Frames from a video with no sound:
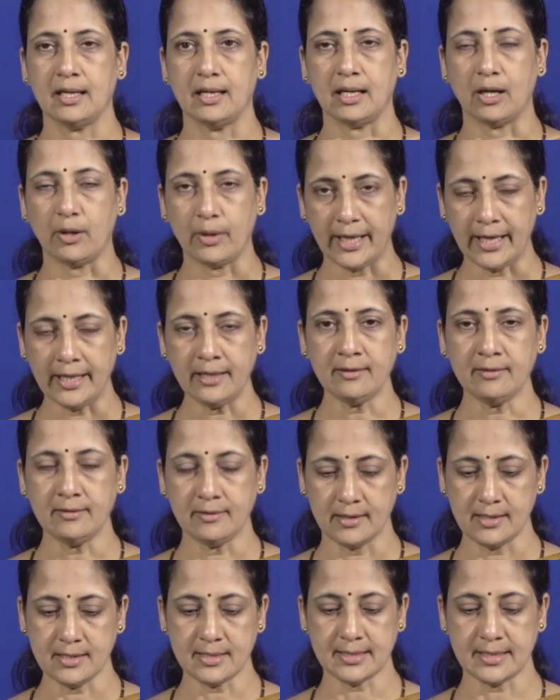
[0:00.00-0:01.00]
Now,
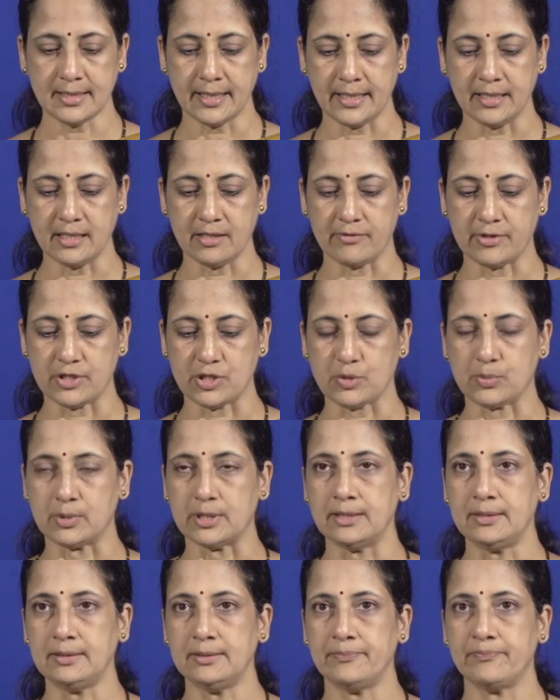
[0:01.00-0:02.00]
in this
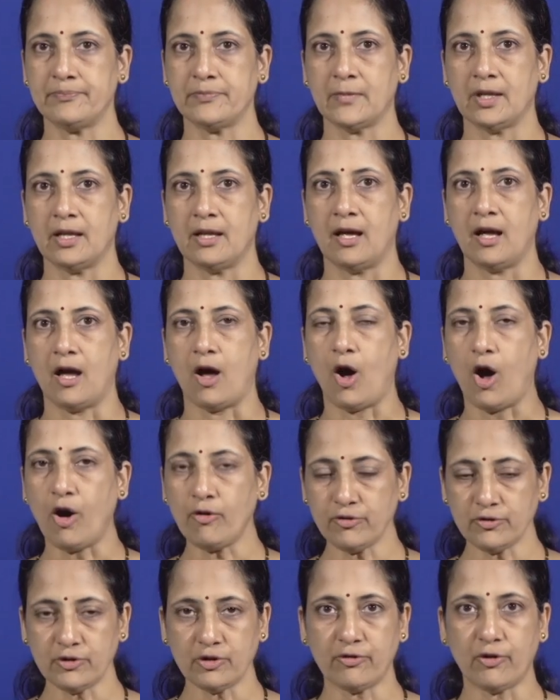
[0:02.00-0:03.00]
individual,
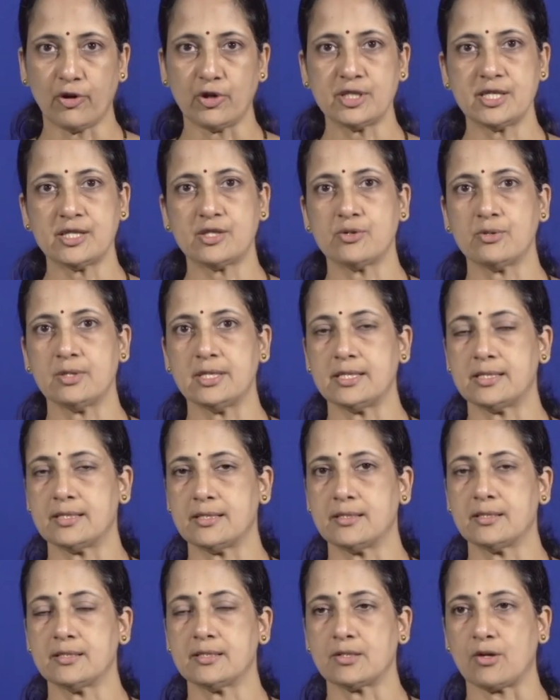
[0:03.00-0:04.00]
of the 42
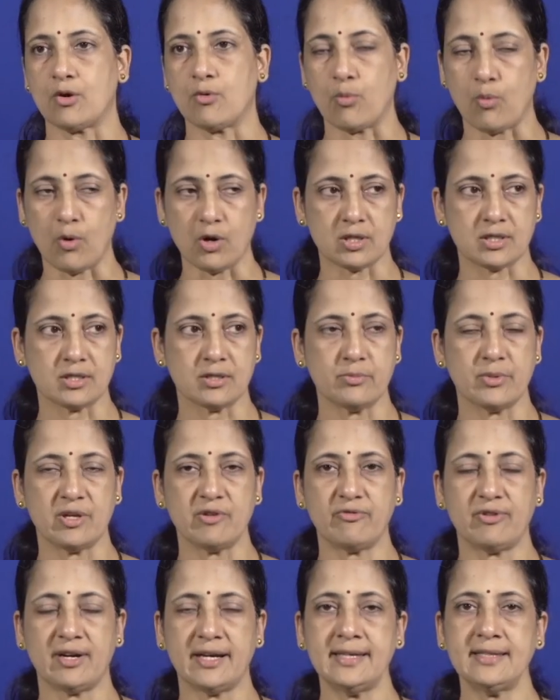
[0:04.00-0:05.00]
liters of water,
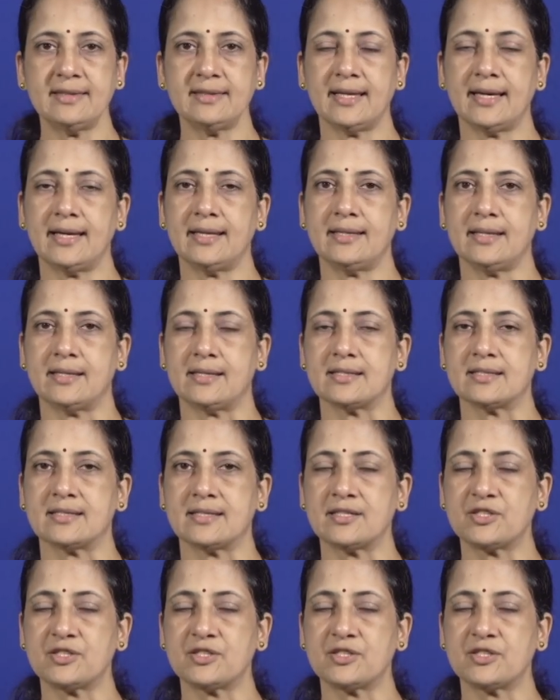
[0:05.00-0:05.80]
we find that it is